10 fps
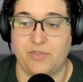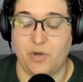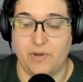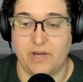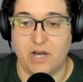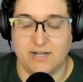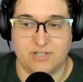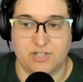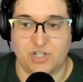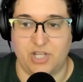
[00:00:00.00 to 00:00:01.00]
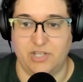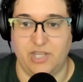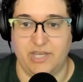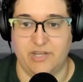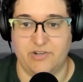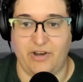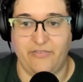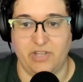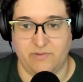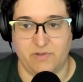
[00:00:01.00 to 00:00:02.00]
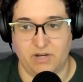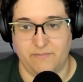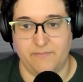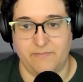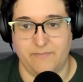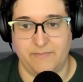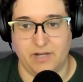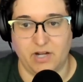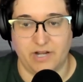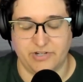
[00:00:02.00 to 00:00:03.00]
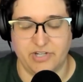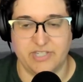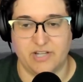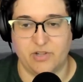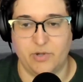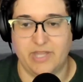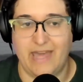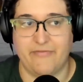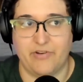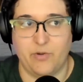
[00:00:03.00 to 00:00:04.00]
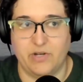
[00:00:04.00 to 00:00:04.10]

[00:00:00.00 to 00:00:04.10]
with no oxygen, like you're definitely gonna be unconscious, including exactly.